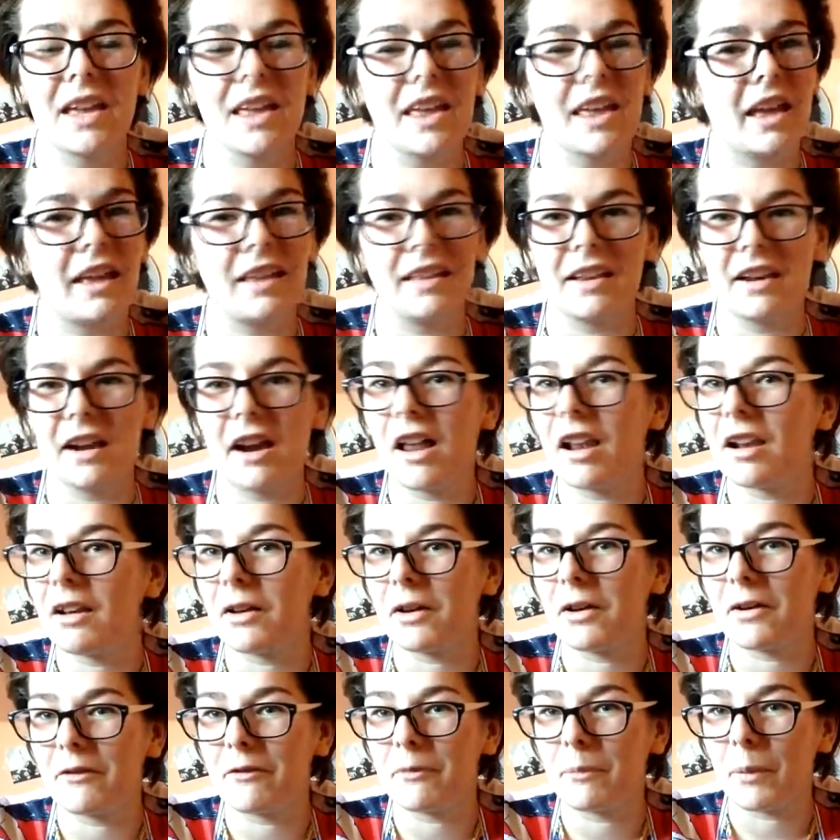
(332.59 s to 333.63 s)
Yeah, there are a
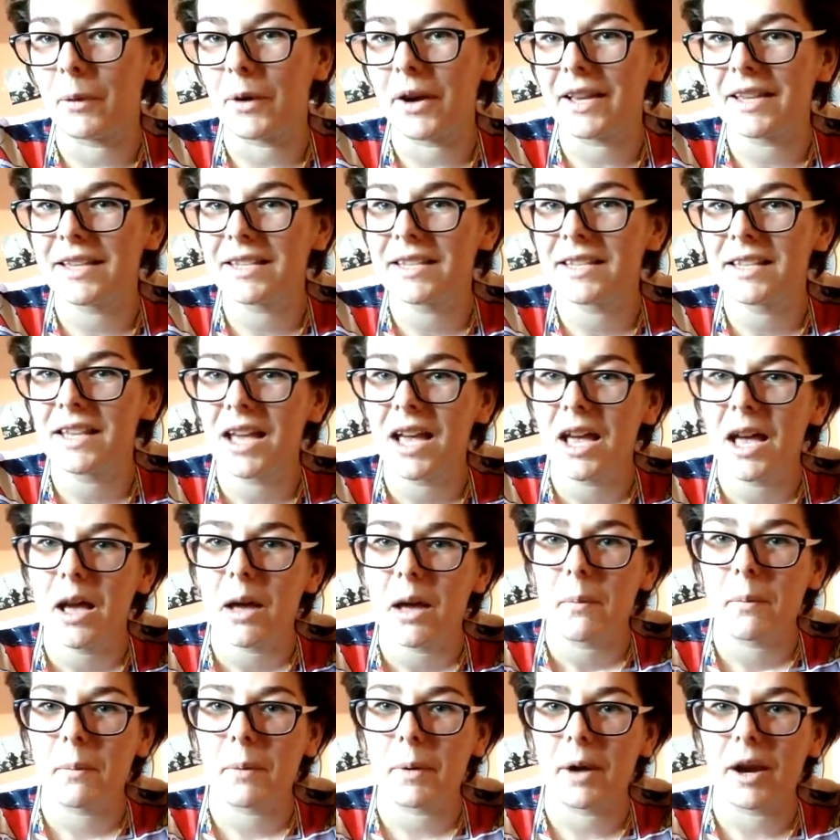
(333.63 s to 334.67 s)
lot of boys,
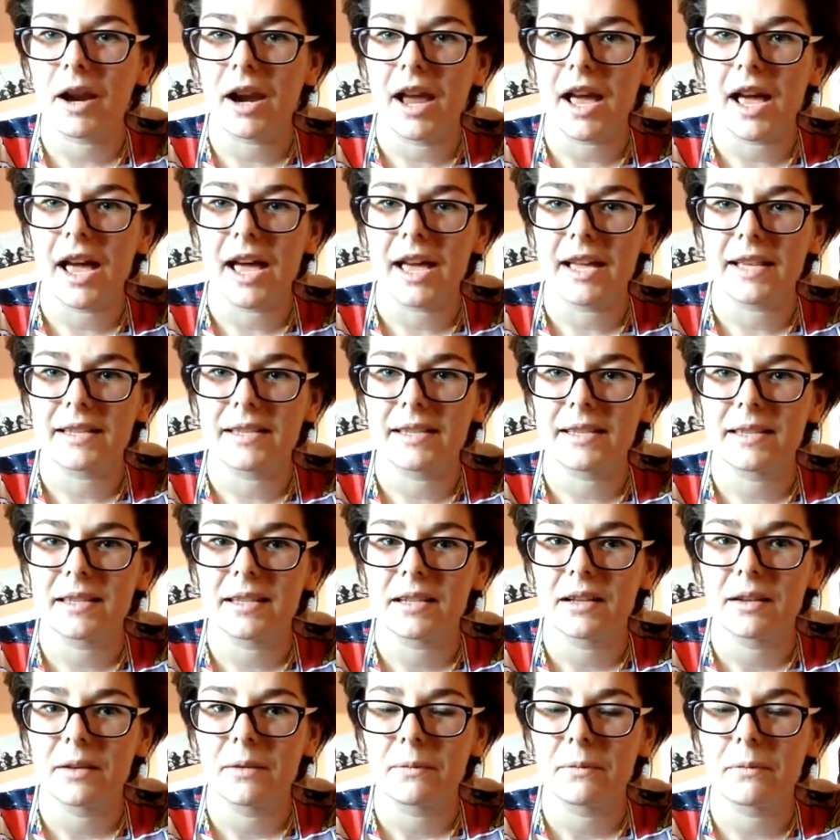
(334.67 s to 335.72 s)
but it's
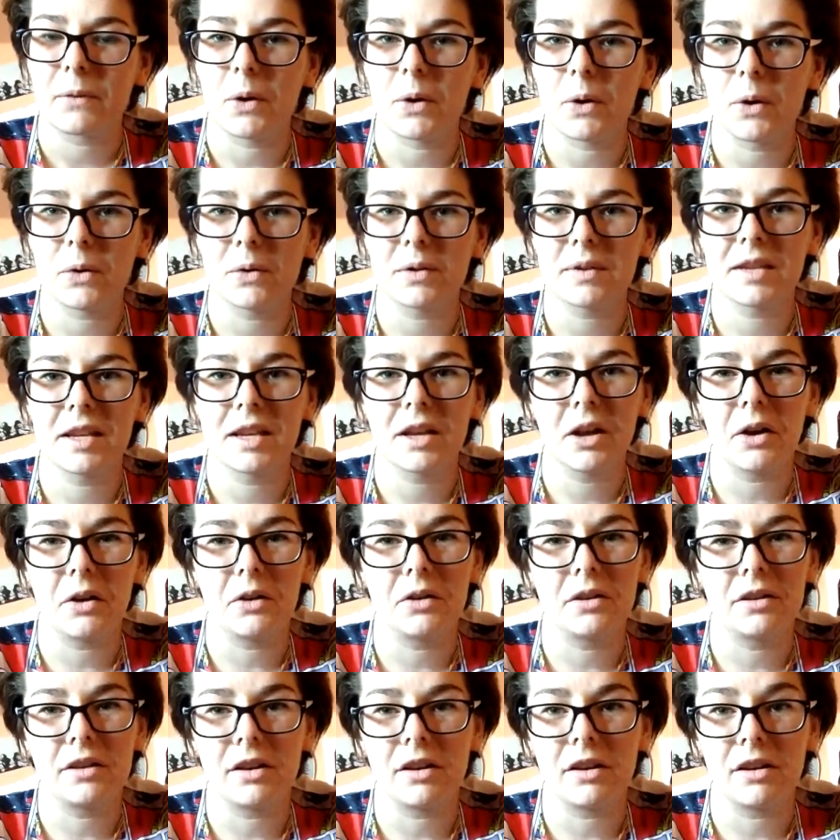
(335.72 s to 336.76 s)
focusing
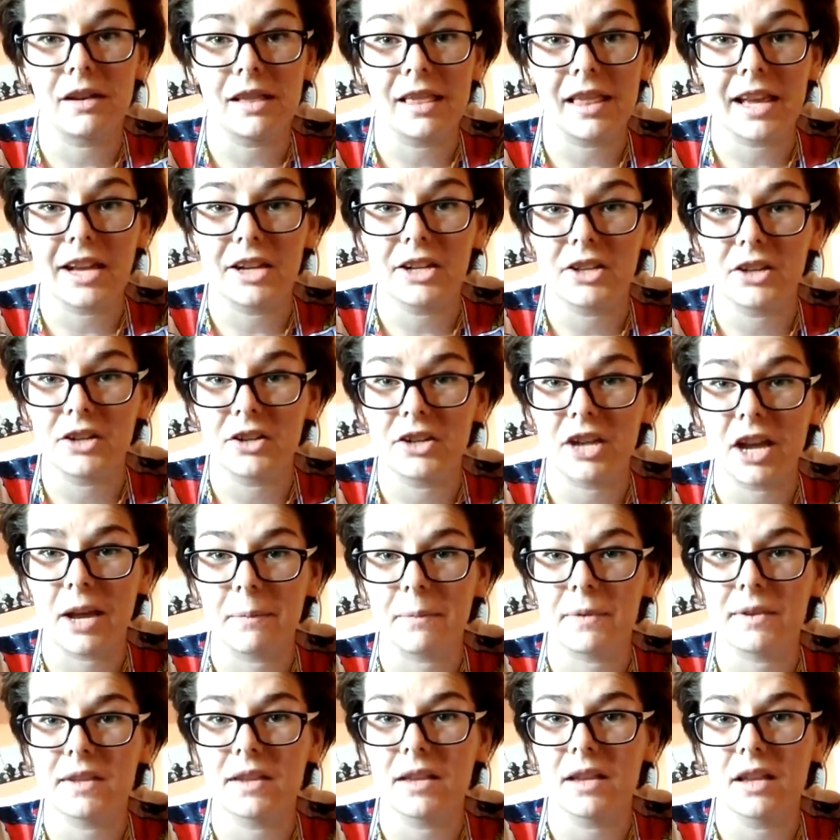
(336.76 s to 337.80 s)
on the
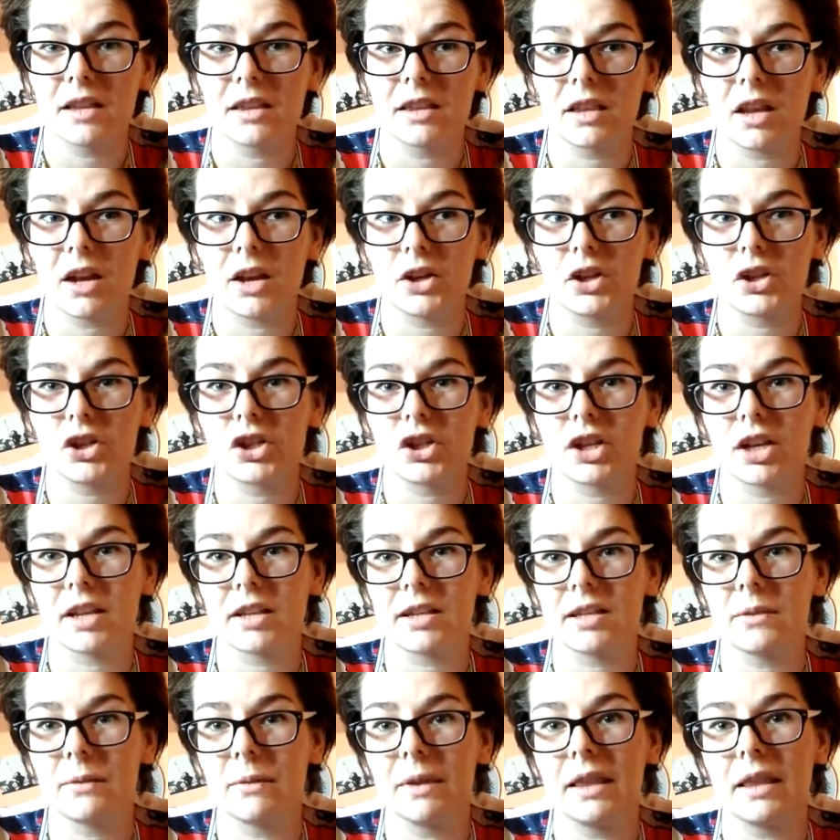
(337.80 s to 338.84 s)
relationships, not
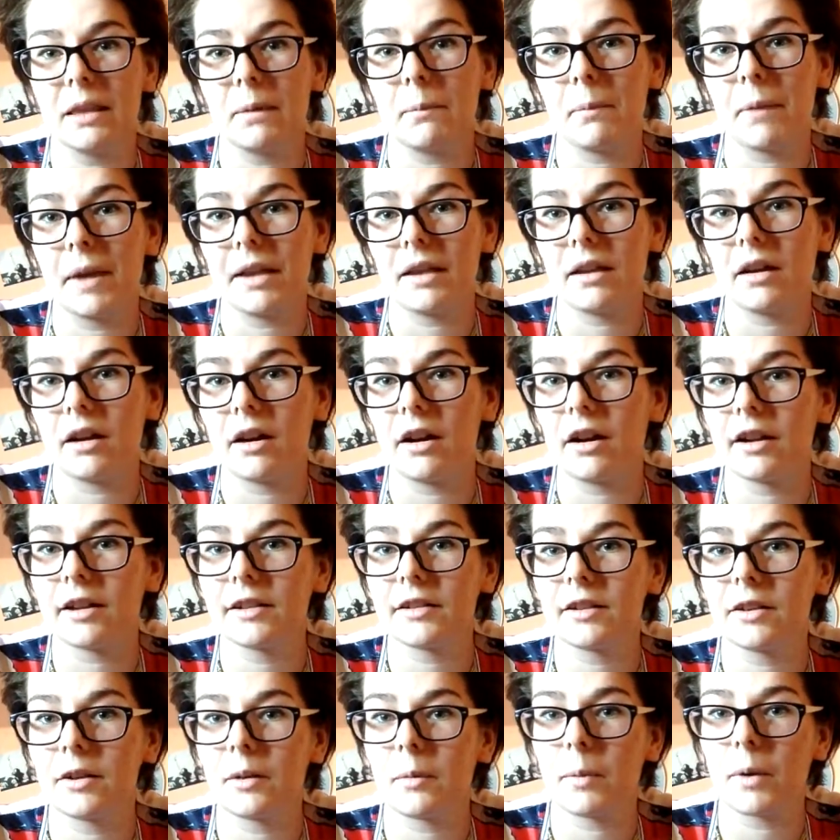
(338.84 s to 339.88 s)
just with the main
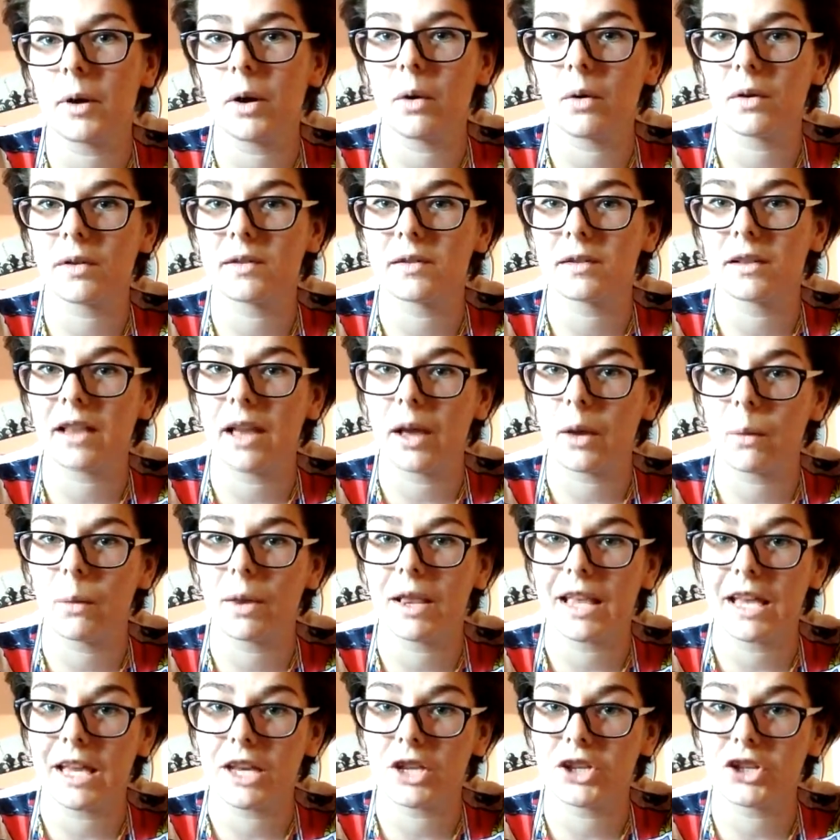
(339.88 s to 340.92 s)
character but also like
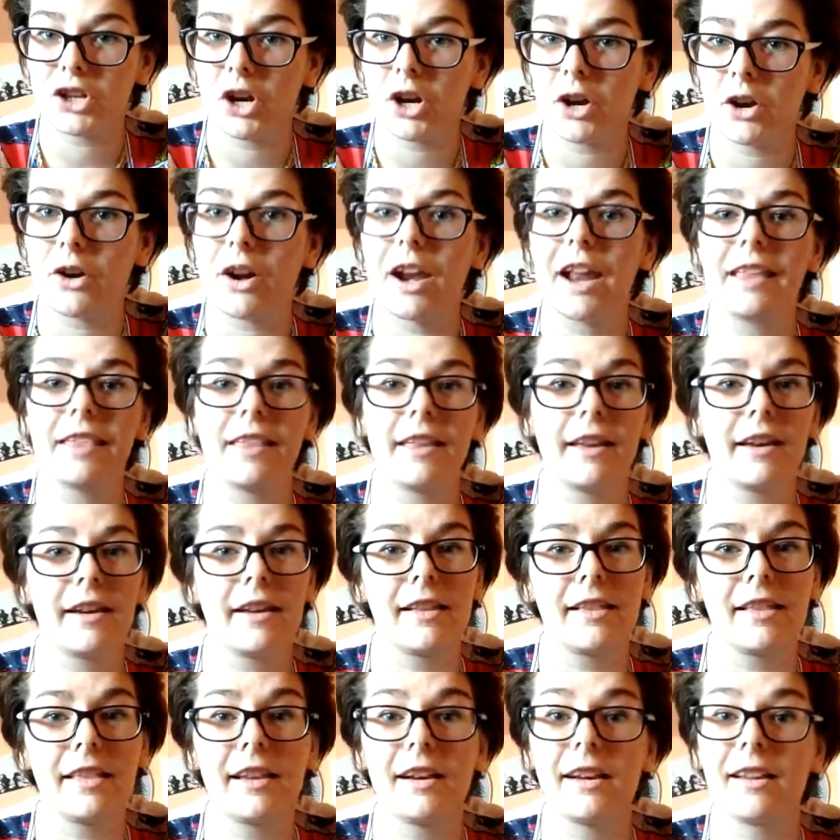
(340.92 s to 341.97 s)
with each other, and they
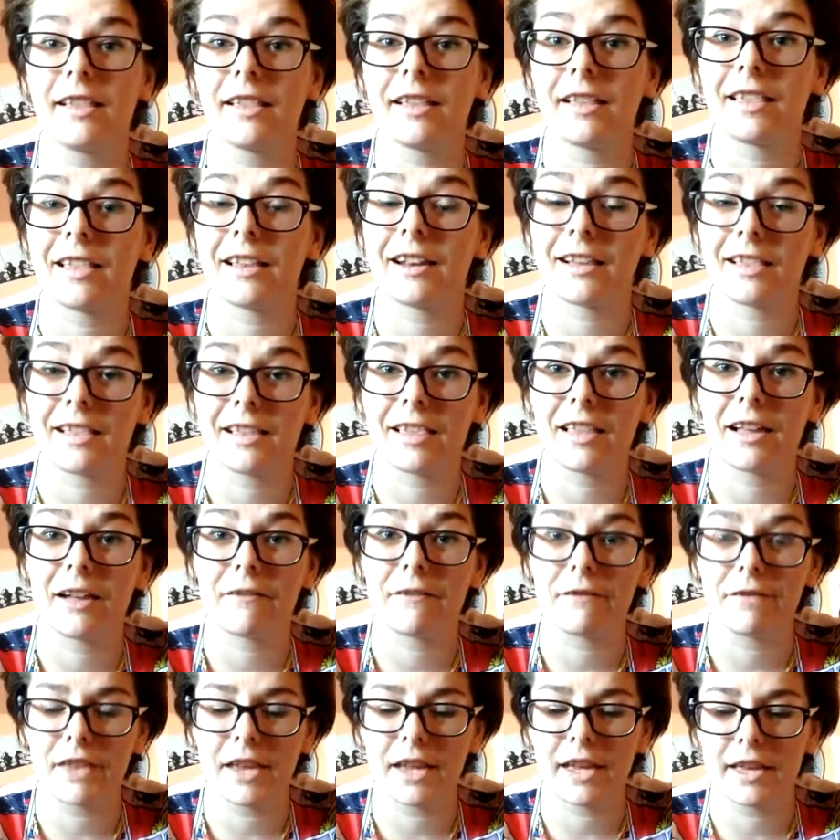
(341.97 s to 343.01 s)
really
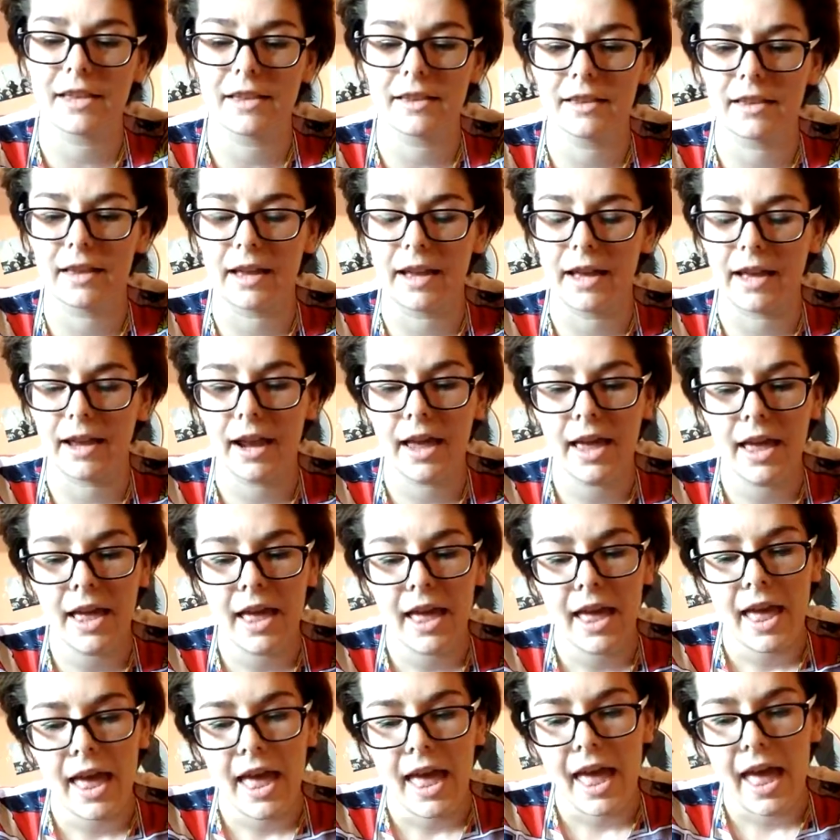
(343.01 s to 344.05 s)
love that.
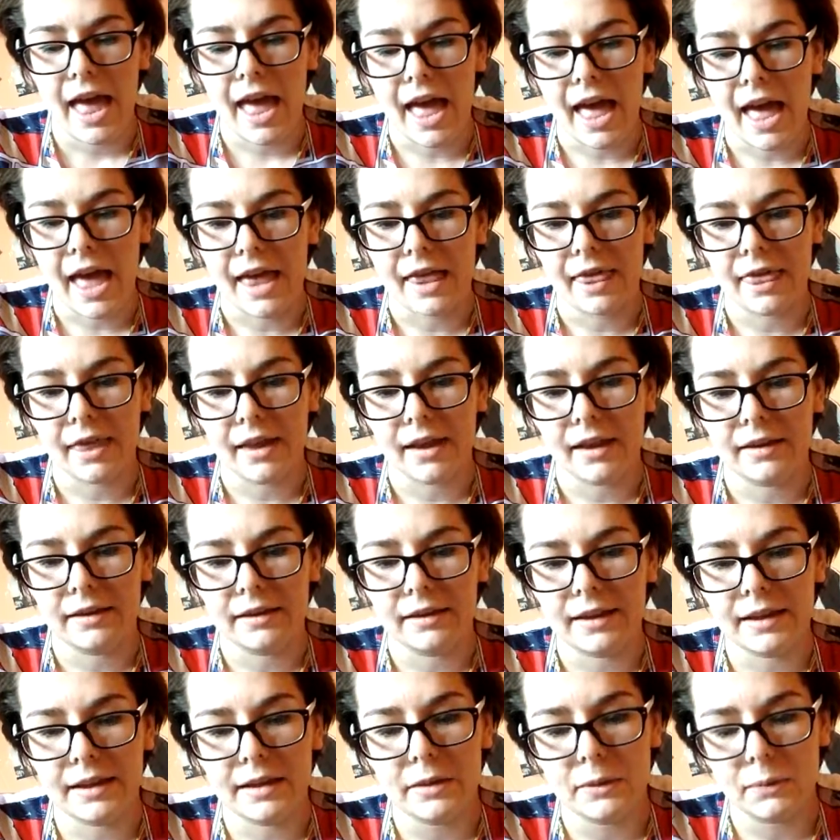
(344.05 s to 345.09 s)
And
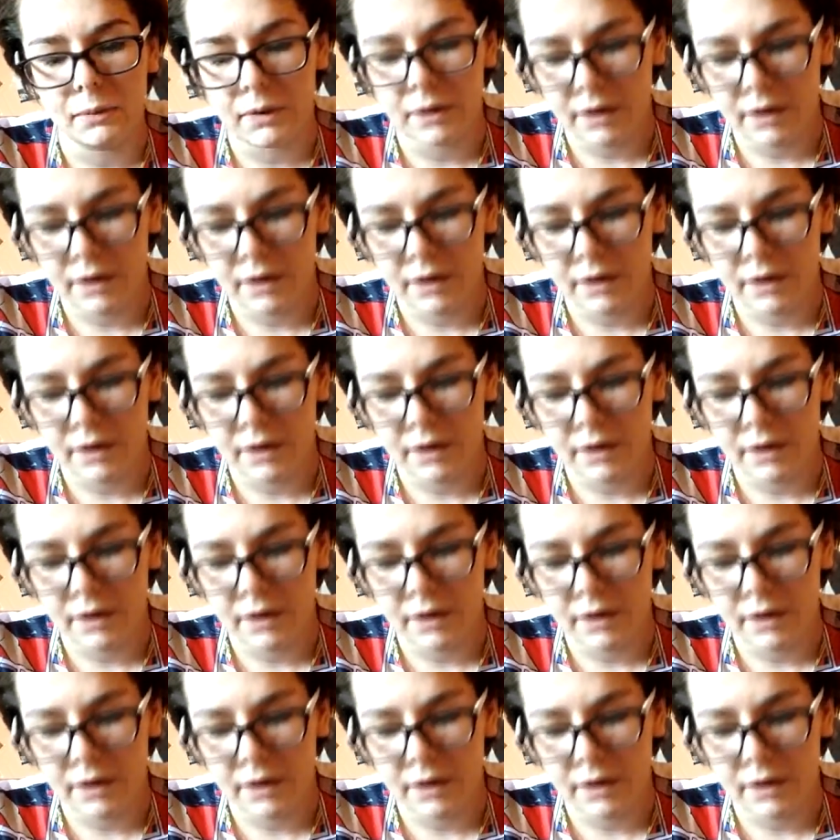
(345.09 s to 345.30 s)
this